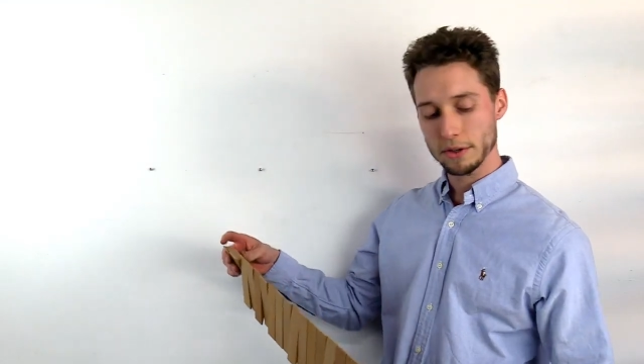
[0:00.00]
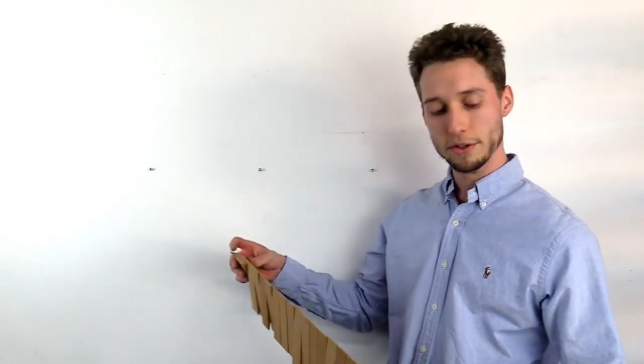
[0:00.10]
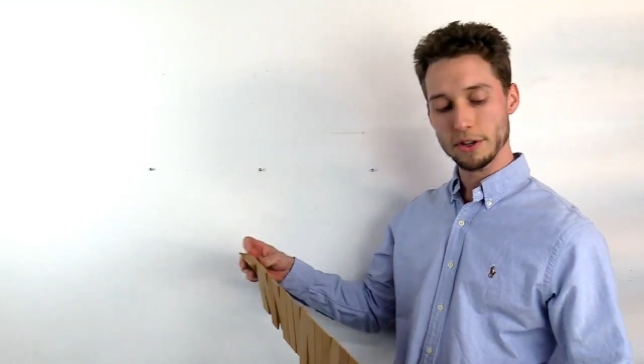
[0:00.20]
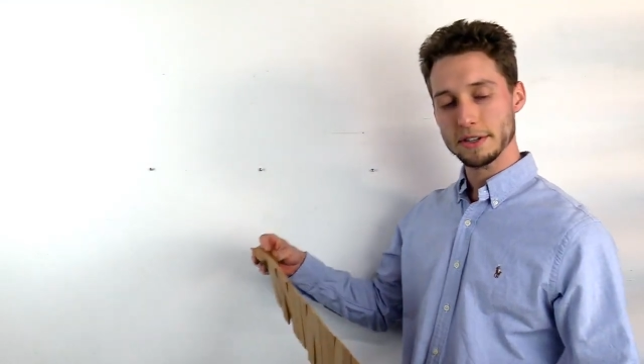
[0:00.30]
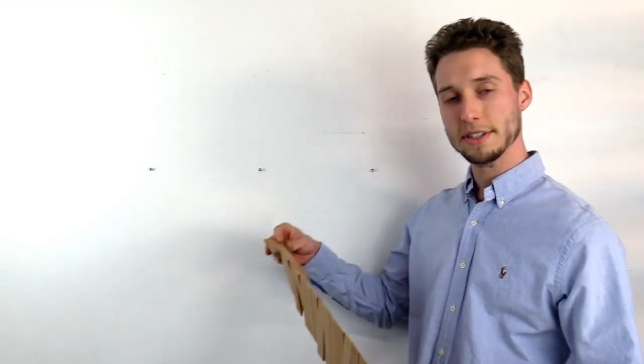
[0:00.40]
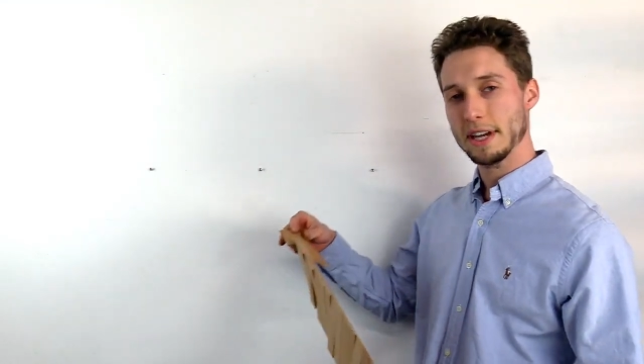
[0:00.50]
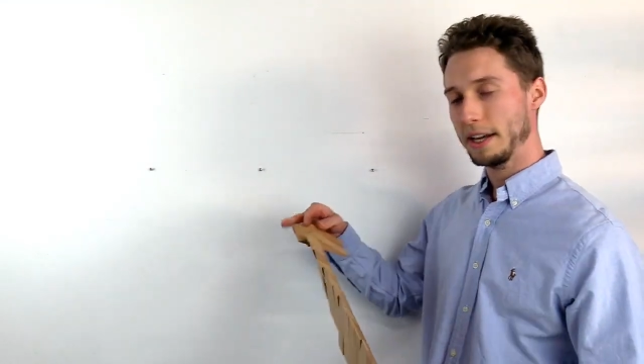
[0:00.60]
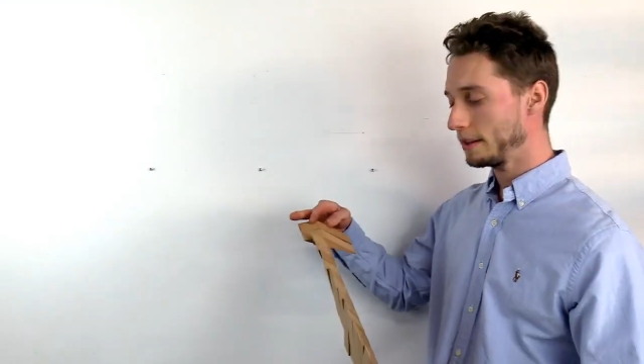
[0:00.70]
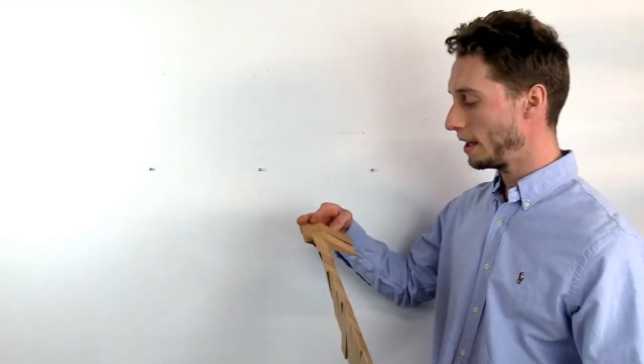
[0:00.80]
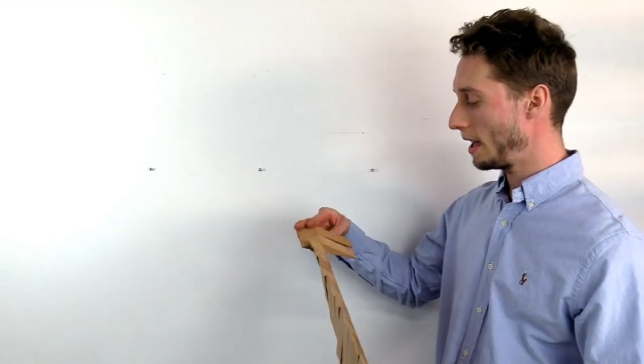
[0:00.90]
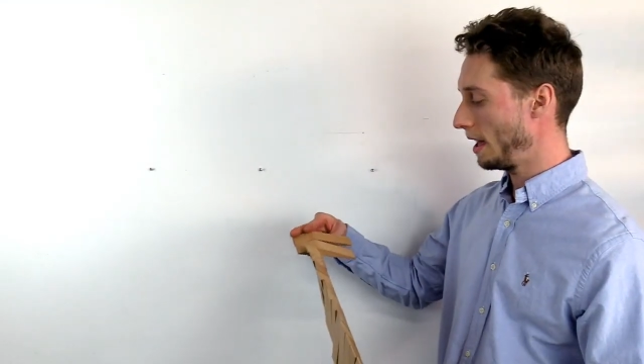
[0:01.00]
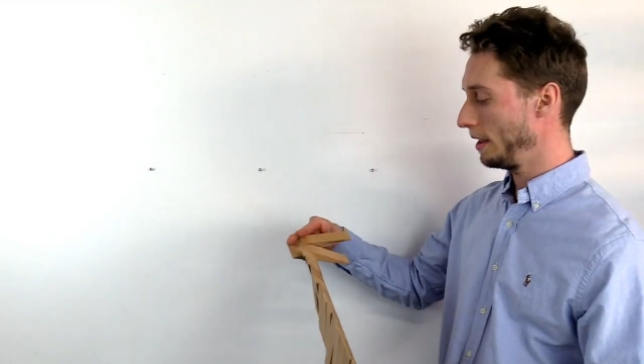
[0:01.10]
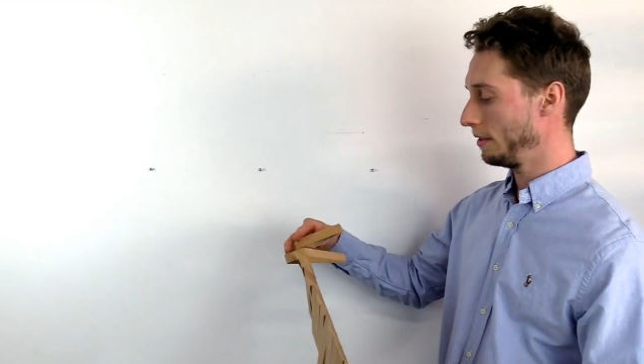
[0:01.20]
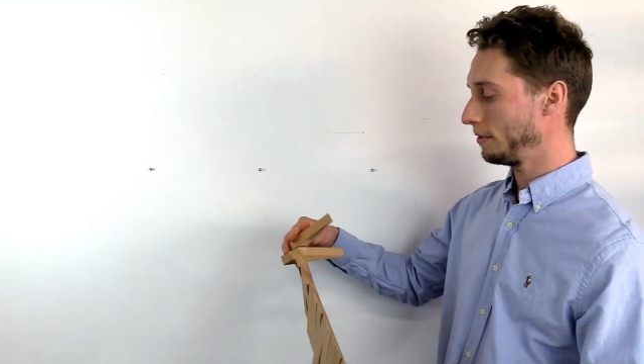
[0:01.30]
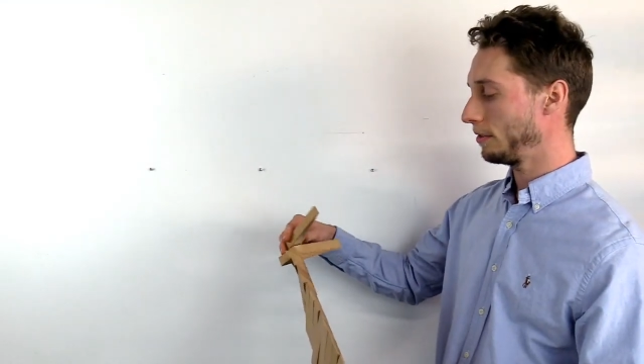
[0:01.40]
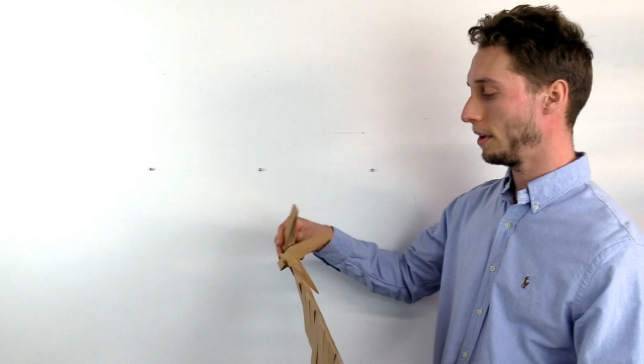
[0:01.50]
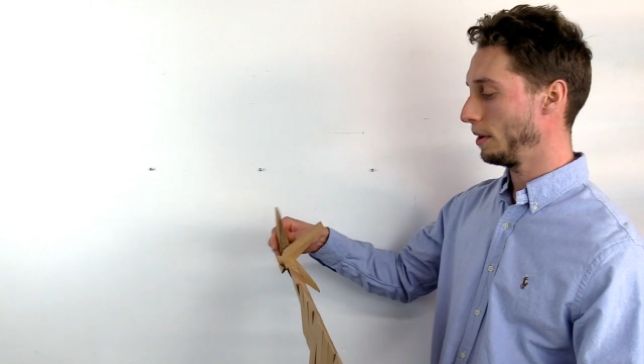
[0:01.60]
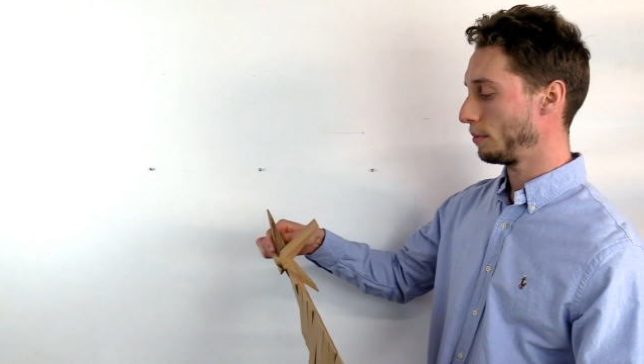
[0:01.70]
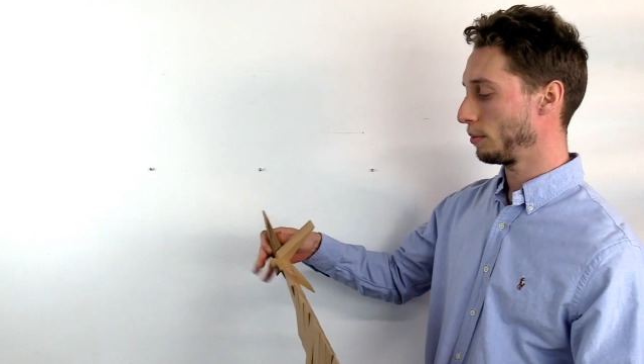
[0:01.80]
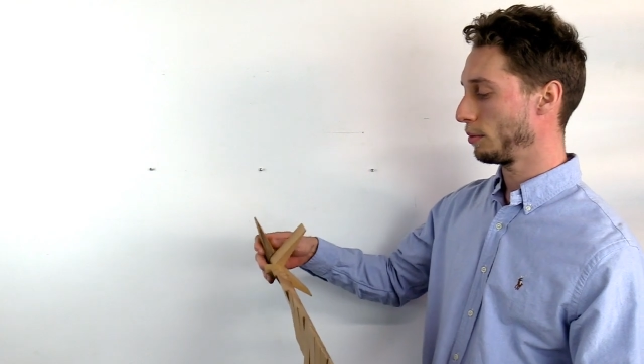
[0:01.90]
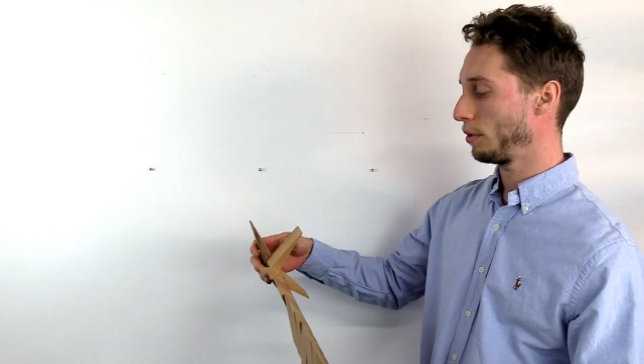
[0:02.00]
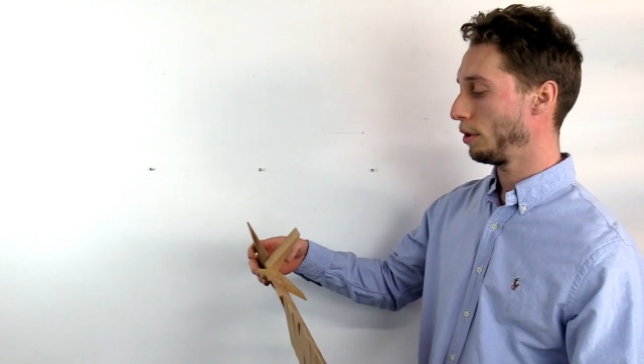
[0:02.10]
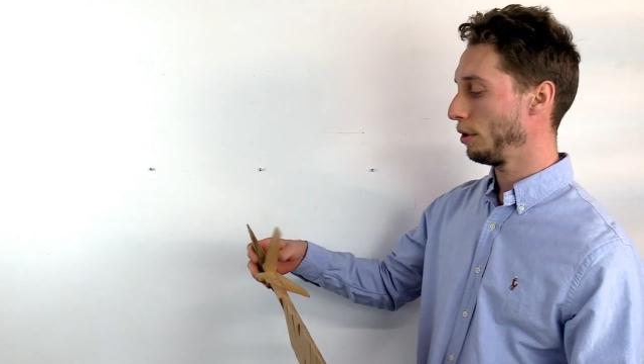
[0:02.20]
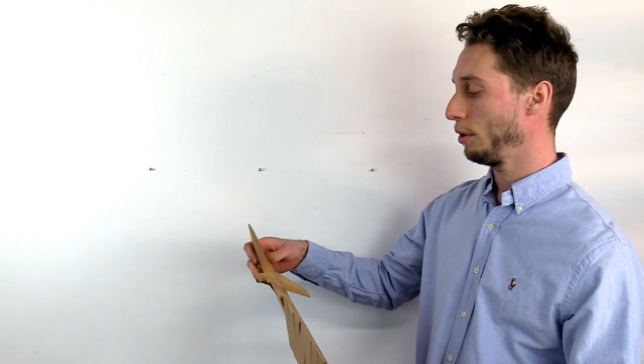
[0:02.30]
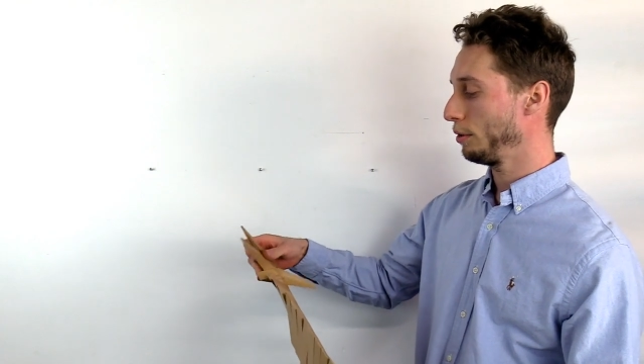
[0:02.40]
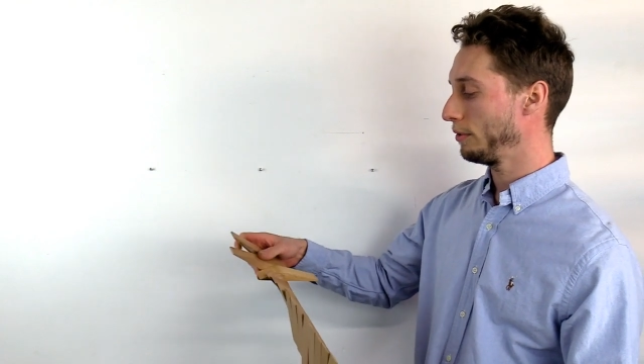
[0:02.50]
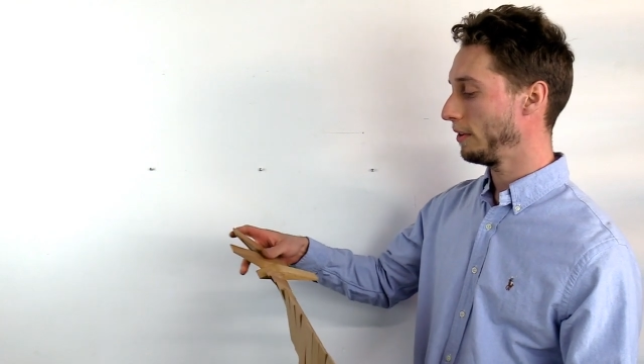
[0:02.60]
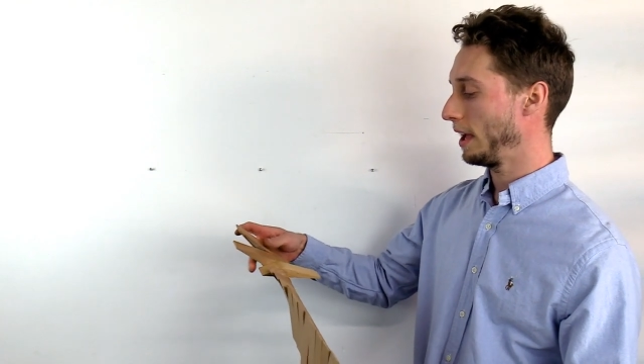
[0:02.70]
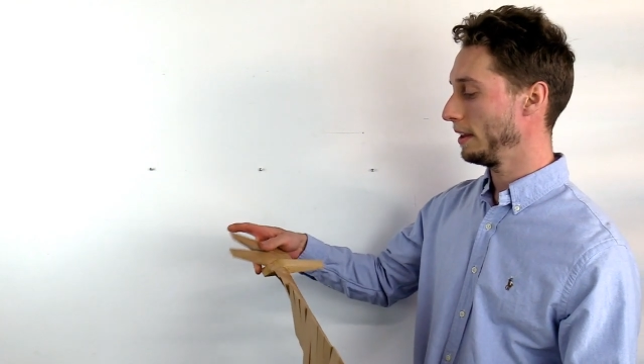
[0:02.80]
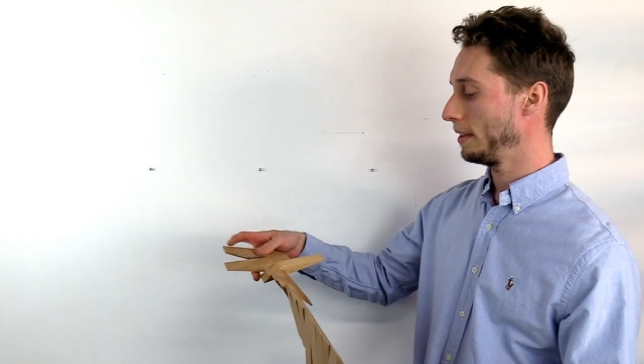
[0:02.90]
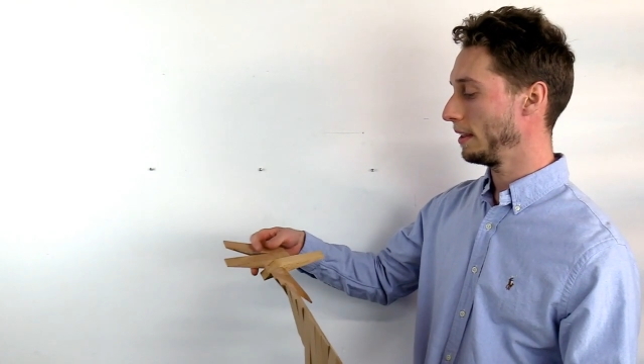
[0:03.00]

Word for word: just take the ends and rotate